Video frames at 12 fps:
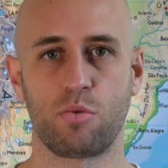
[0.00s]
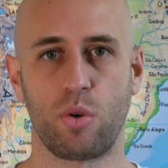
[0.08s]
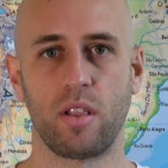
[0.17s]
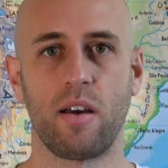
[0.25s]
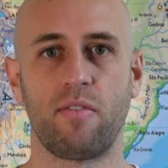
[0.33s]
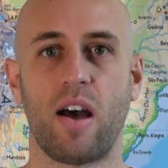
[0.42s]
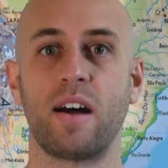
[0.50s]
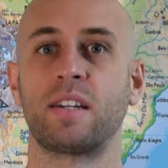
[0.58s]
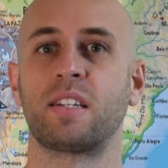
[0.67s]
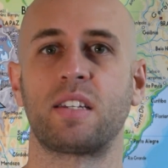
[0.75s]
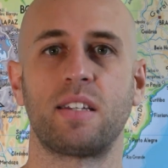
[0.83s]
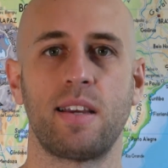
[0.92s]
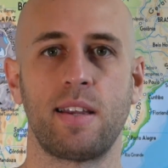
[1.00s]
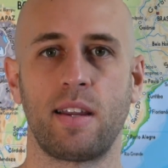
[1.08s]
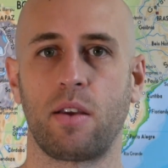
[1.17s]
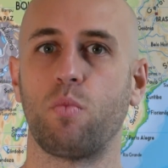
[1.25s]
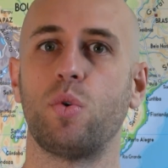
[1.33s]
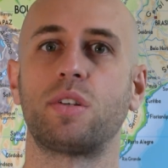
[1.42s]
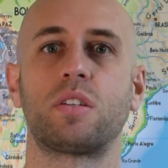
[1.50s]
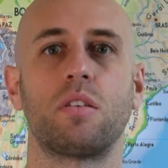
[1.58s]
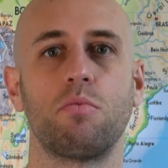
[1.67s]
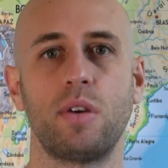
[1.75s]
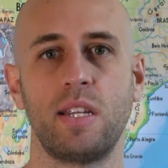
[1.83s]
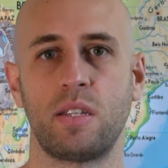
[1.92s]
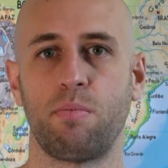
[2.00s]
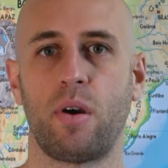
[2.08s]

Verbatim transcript: We love understanding what's the reason